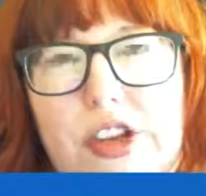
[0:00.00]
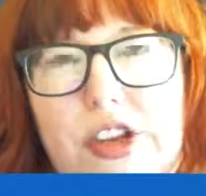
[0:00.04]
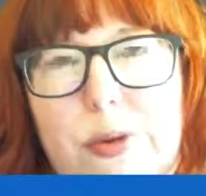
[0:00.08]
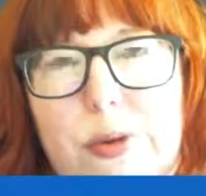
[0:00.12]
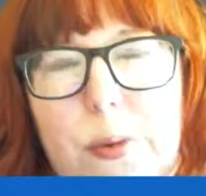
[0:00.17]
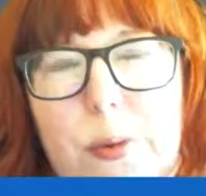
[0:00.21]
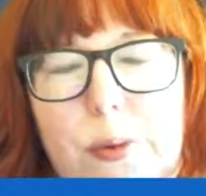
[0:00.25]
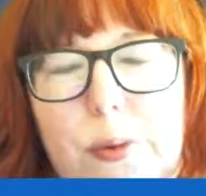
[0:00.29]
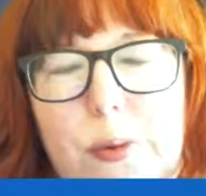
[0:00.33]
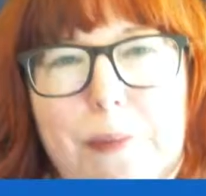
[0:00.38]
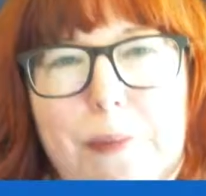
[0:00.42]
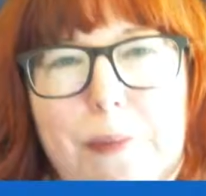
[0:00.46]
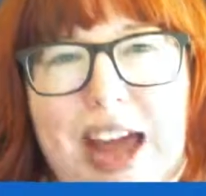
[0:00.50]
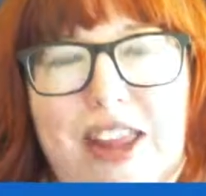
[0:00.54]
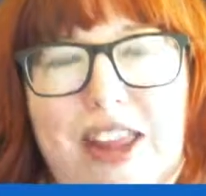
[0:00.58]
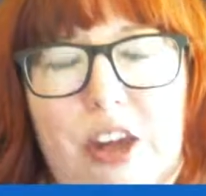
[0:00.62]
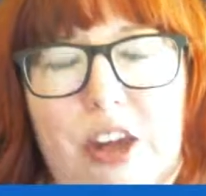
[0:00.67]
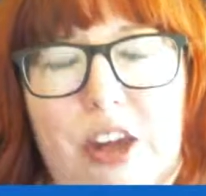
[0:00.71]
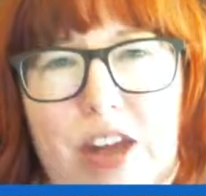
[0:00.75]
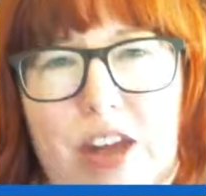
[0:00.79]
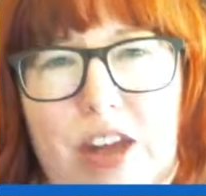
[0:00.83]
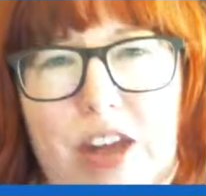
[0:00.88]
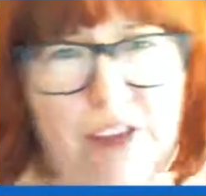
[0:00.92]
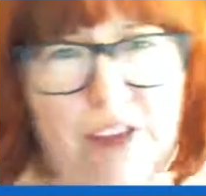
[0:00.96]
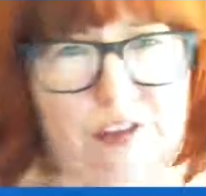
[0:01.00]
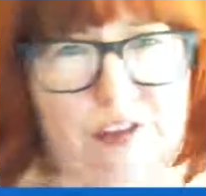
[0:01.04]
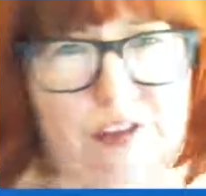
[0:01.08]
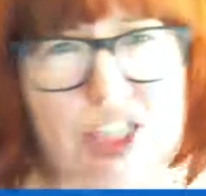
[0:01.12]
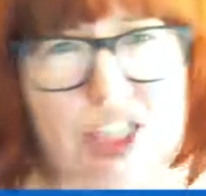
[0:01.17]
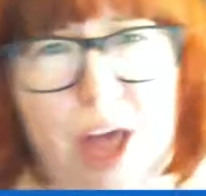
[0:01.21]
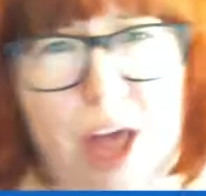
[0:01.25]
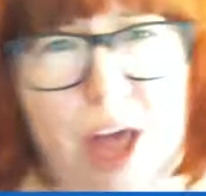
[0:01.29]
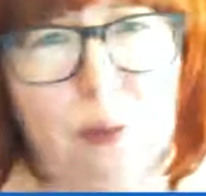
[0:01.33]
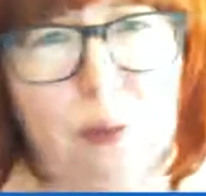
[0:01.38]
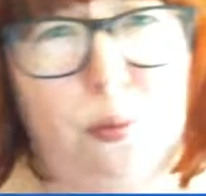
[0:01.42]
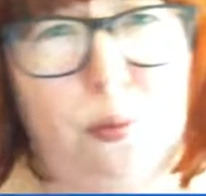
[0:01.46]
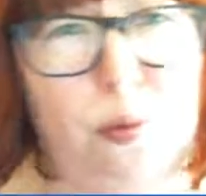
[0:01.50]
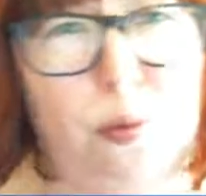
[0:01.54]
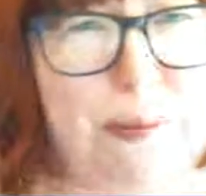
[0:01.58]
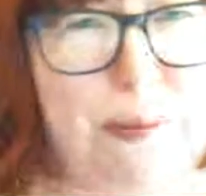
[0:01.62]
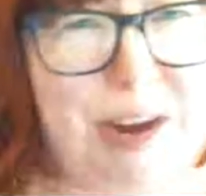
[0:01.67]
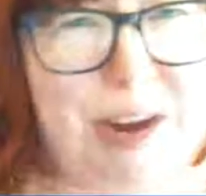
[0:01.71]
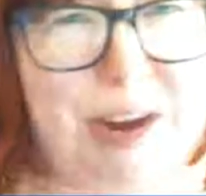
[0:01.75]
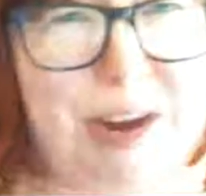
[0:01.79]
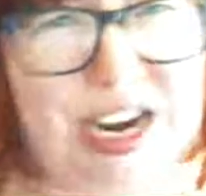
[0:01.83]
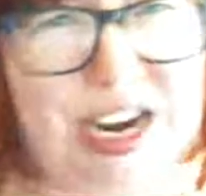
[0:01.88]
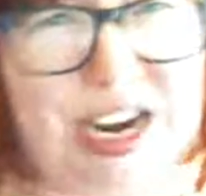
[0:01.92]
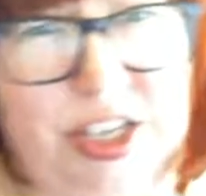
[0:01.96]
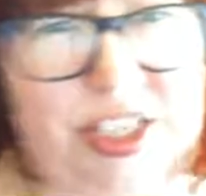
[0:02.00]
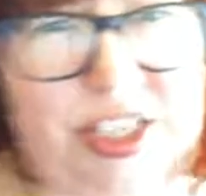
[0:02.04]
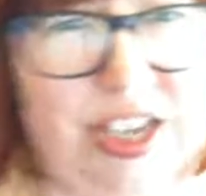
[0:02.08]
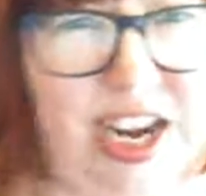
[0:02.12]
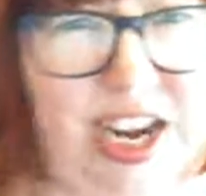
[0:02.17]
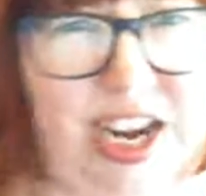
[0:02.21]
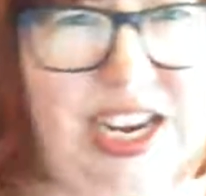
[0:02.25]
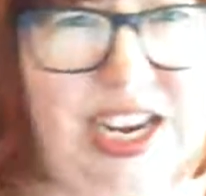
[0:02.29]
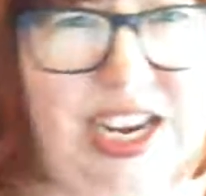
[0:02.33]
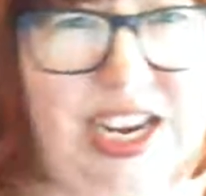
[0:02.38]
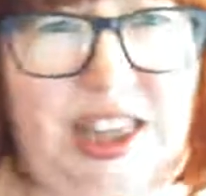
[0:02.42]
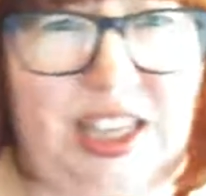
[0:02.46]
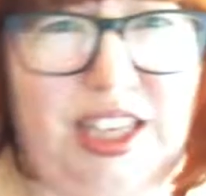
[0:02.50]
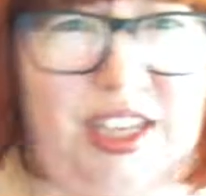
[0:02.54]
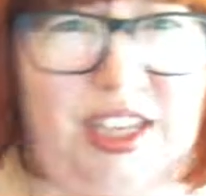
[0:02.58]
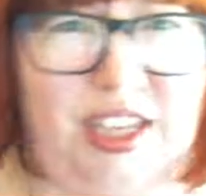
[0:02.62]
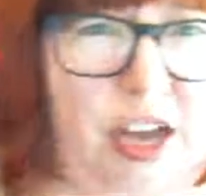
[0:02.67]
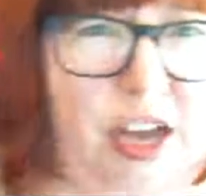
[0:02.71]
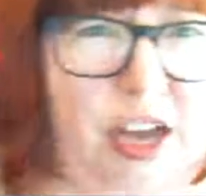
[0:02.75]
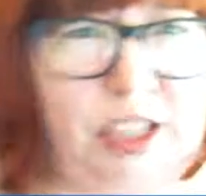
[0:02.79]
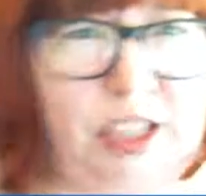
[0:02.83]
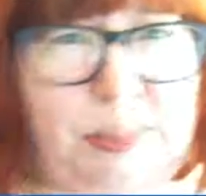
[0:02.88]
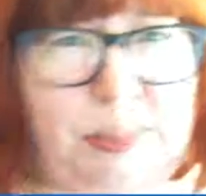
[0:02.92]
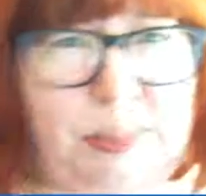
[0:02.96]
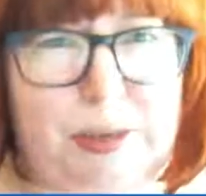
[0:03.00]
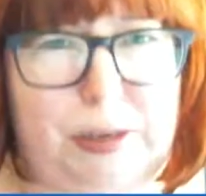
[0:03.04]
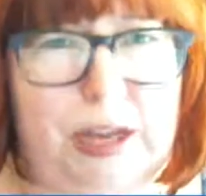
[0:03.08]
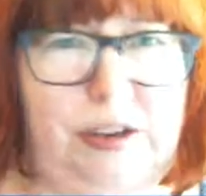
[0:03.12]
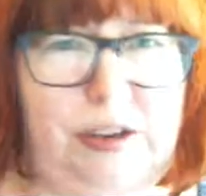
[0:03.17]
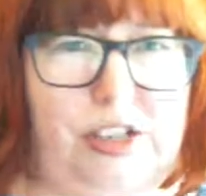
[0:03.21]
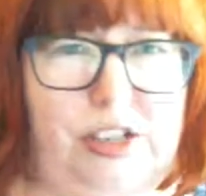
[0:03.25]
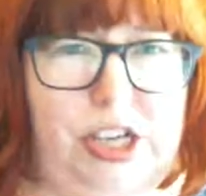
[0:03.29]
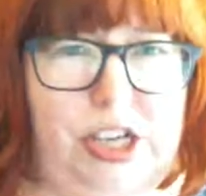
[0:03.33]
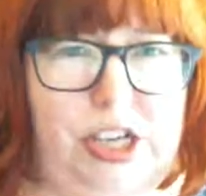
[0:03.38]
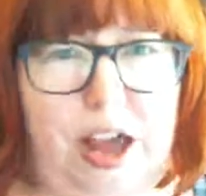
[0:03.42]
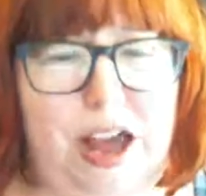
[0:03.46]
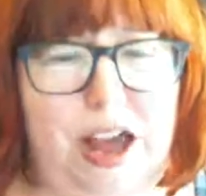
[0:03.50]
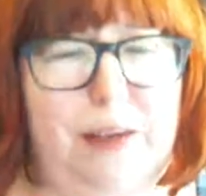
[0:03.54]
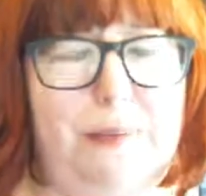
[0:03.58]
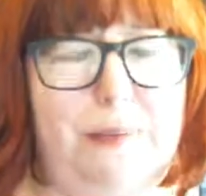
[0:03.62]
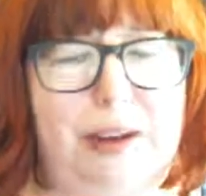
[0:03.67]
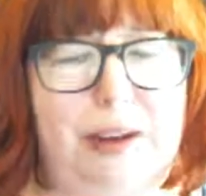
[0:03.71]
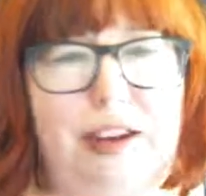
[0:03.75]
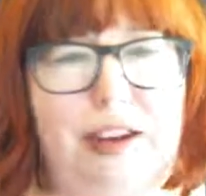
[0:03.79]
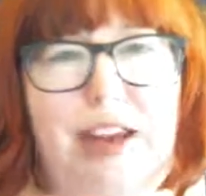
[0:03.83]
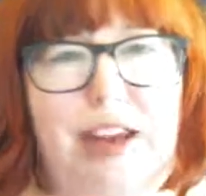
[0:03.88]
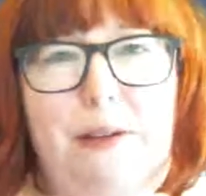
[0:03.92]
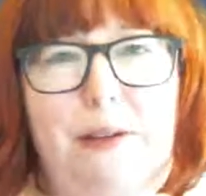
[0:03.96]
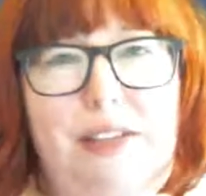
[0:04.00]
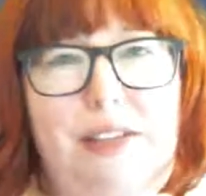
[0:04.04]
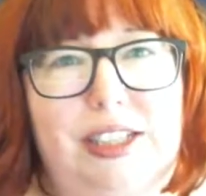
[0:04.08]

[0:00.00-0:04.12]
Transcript: were real mad. They're like, if it's all women, who's gonna get the ghost blowjob? And that was